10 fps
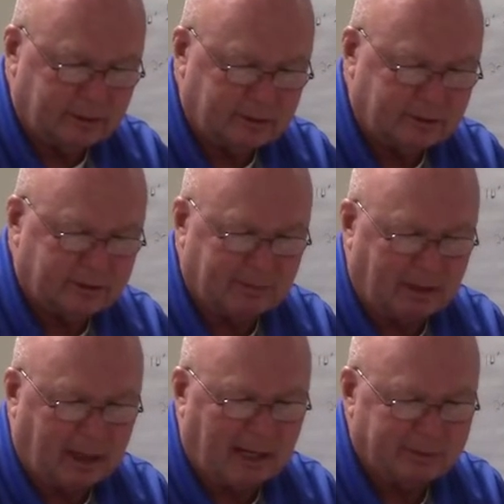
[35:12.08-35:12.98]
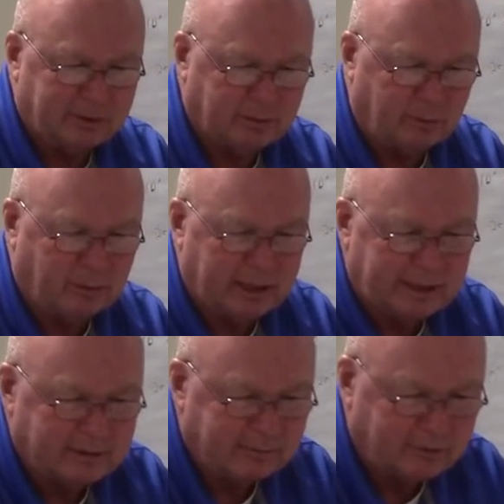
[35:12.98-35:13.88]
just some optional
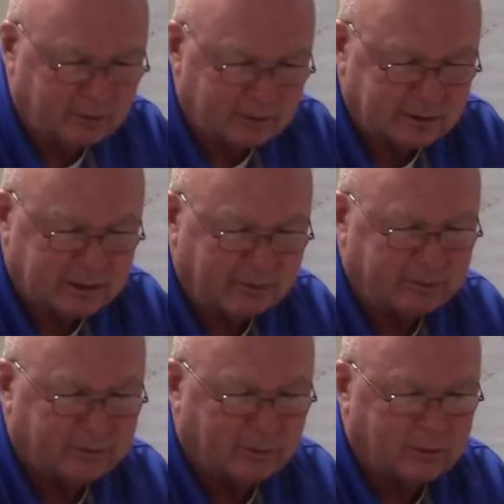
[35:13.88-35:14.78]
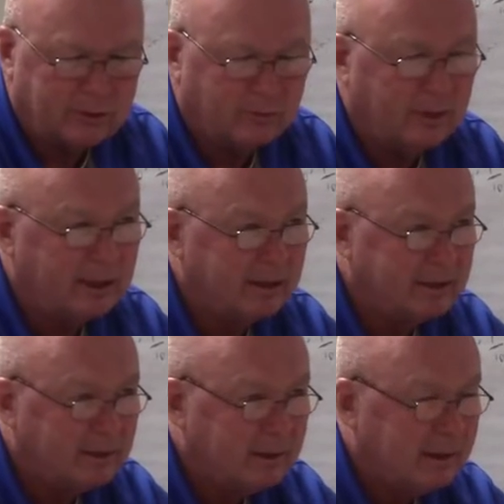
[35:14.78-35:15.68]
ways of doing stuff as far as
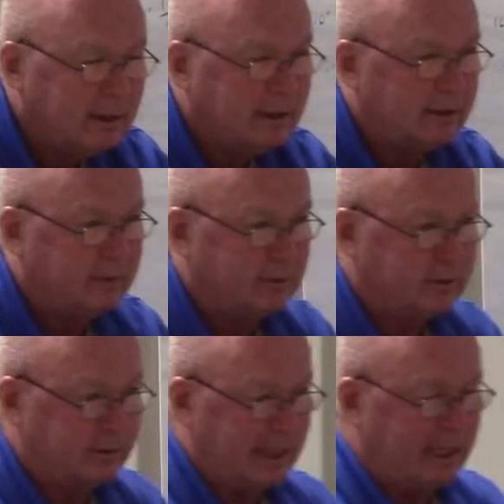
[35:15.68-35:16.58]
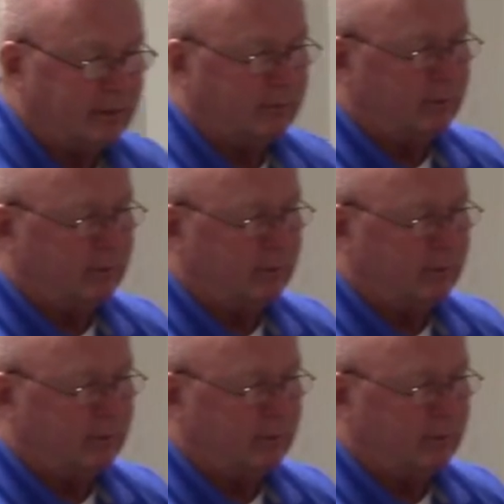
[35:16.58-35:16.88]
dwelling. You know, there's standard